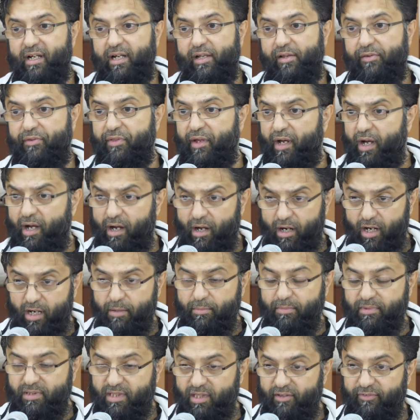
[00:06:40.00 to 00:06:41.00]
the
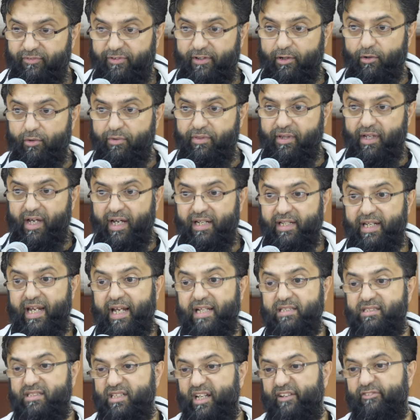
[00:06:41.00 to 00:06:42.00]
harm, the filth, and he
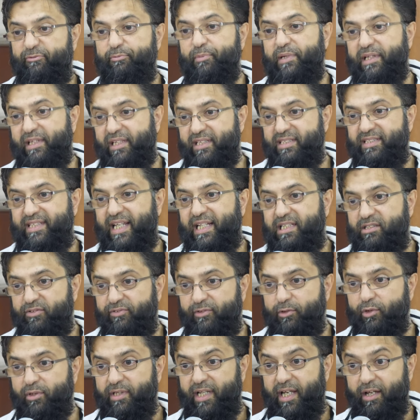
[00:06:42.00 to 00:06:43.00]
has left me in a state of
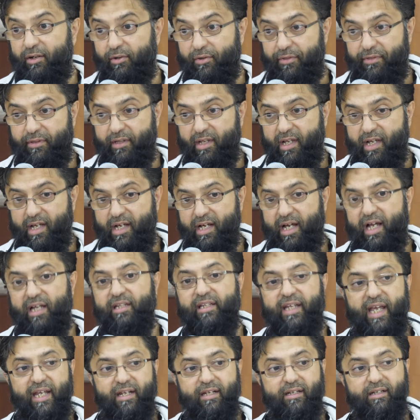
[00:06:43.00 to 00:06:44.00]
good health.
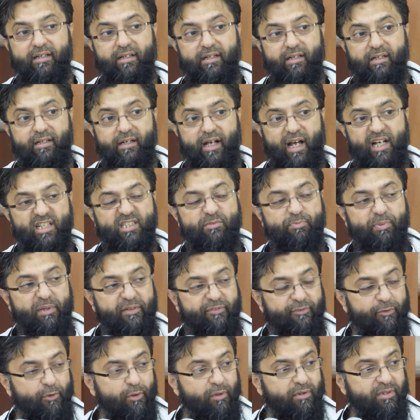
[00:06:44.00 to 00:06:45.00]
Again, as
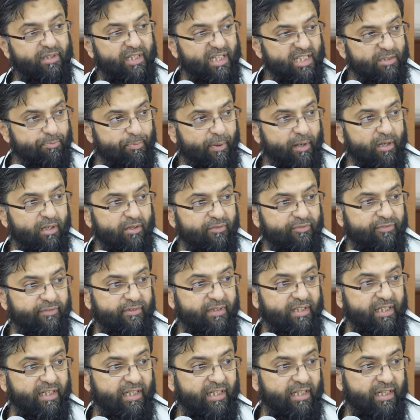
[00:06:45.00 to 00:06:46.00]
before, this part of
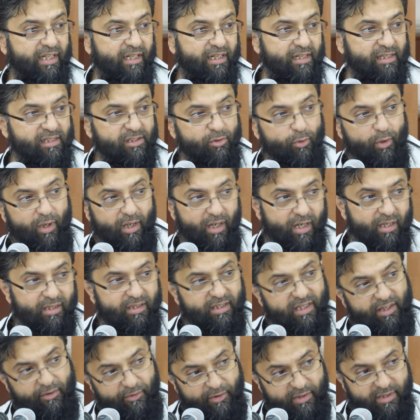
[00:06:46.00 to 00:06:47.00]
the uh, dua,
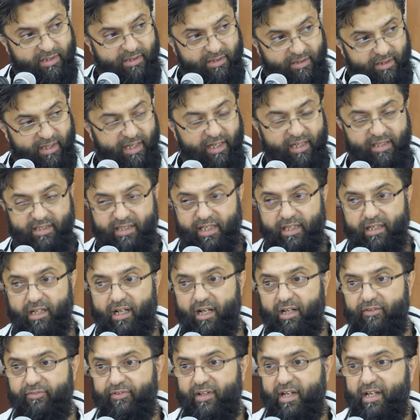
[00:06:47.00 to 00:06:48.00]
there is
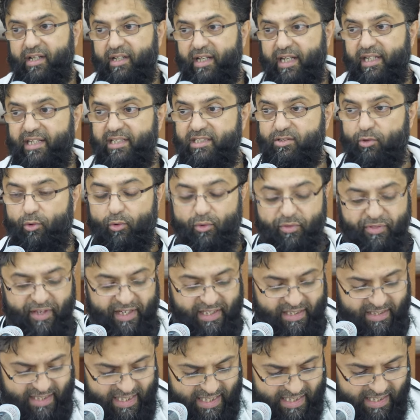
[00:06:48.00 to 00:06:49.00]
ikhtilaf in its
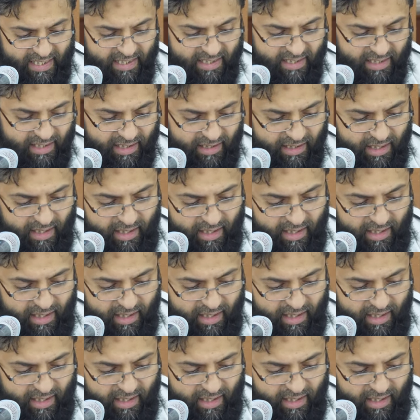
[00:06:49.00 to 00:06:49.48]
authenticity.